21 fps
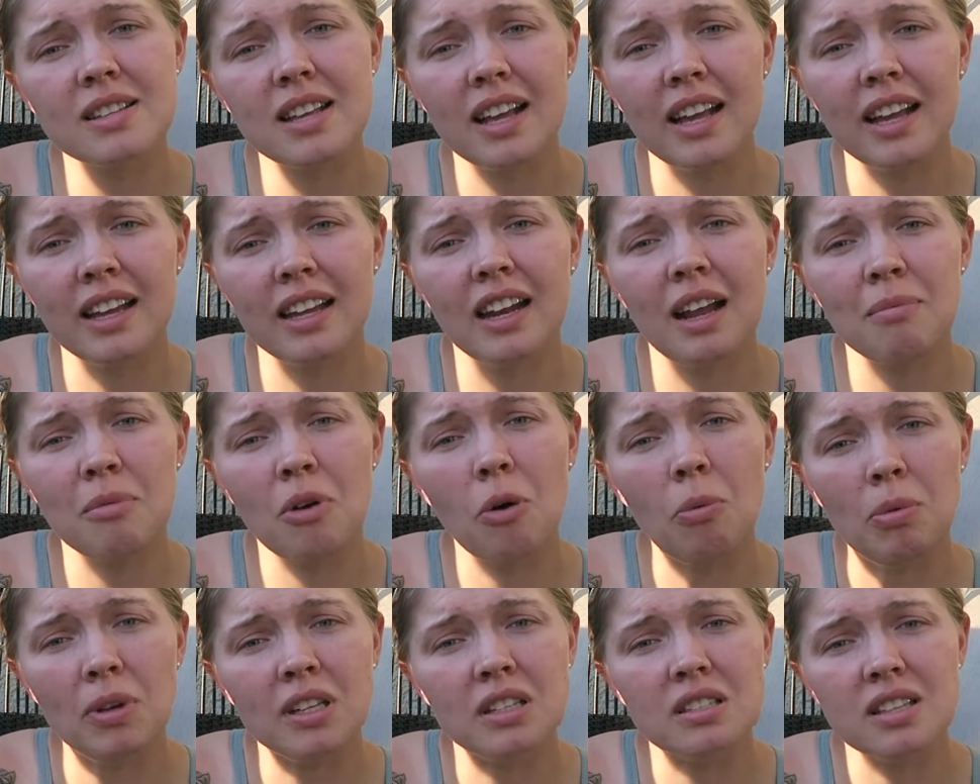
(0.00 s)
and I'm
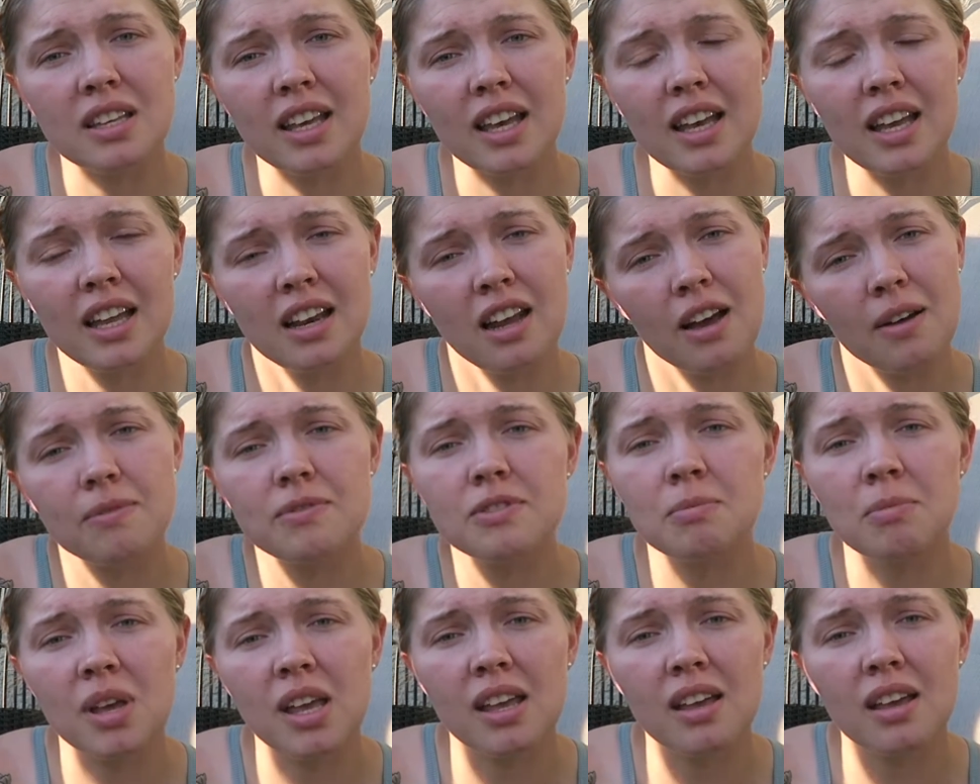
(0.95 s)
hoping to get enough
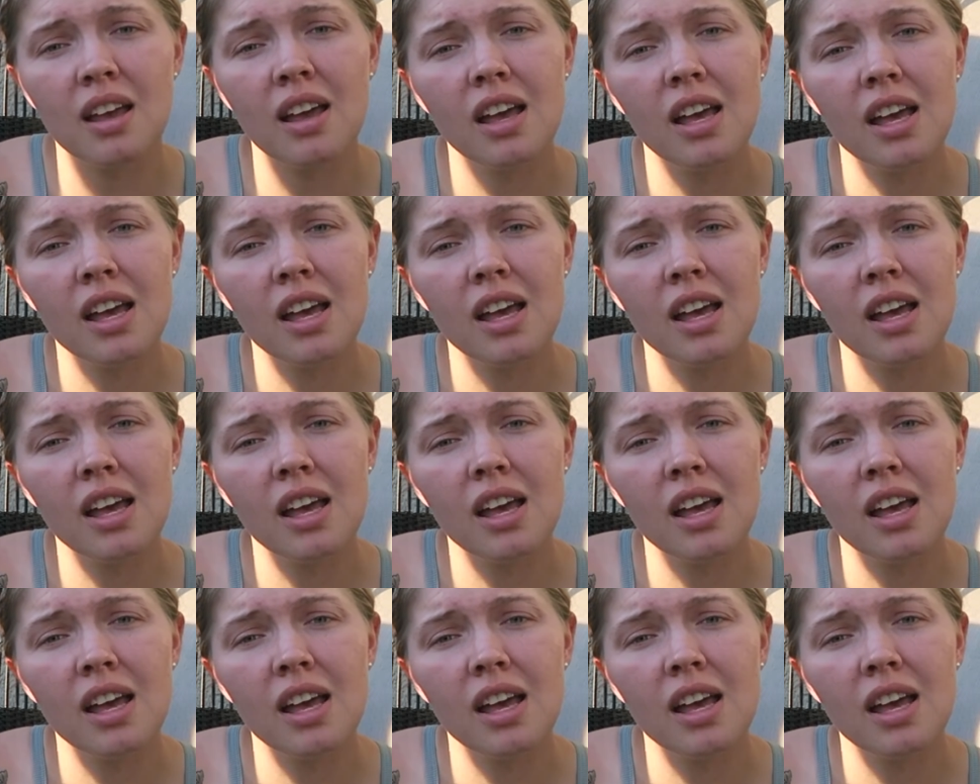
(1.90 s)
to make